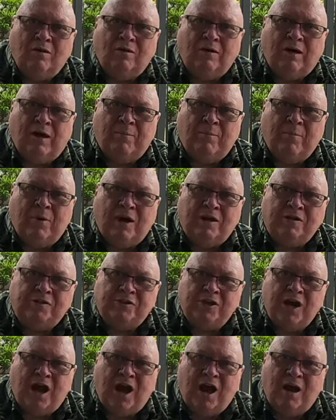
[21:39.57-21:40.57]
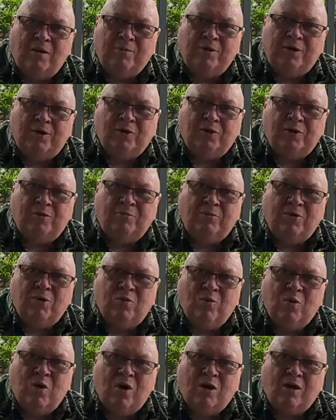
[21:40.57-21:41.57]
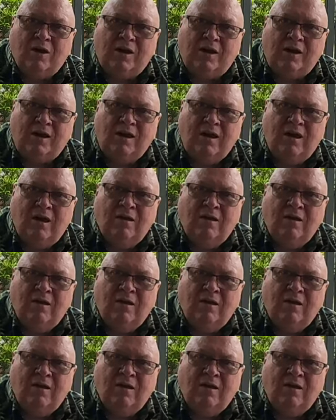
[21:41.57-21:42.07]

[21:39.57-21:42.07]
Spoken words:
at my job here in Milwaukee.